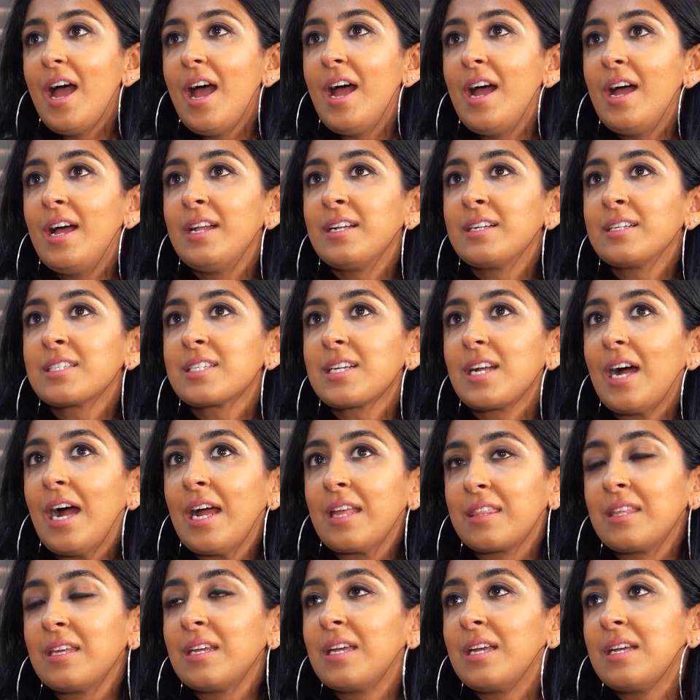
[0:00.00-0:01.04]
And
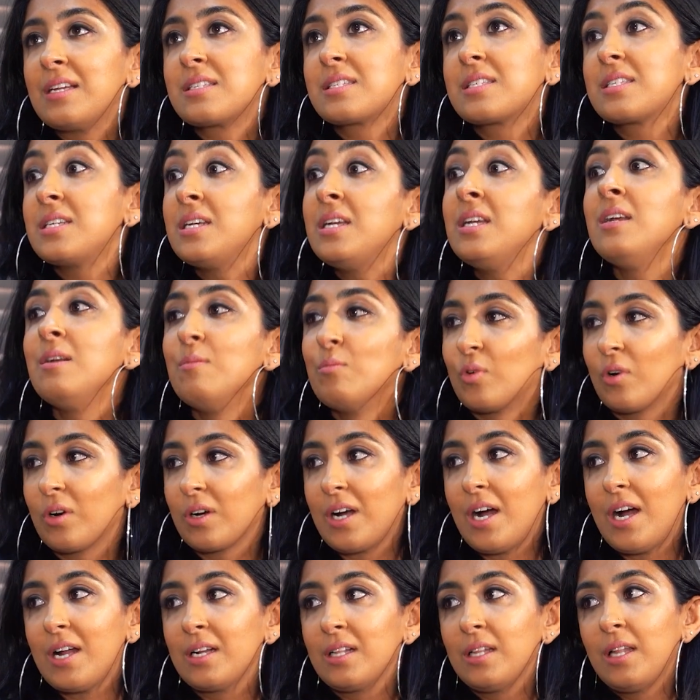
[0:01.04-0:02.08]
I think his team were
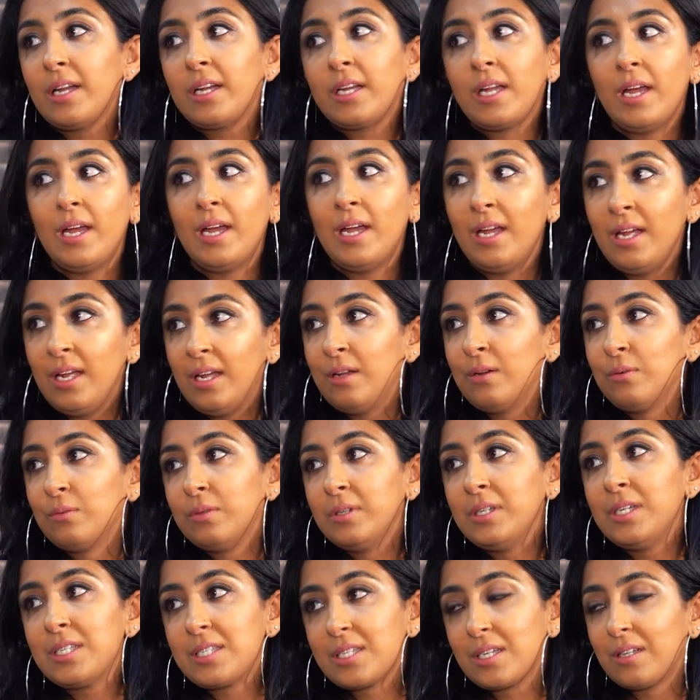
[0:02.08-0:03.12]
kind of like, hey,
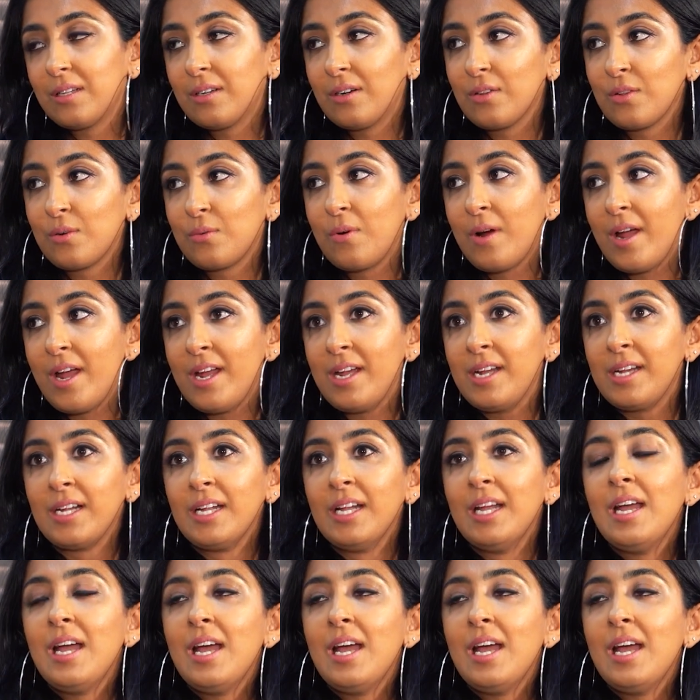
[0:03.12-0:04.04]
we need to clear the way.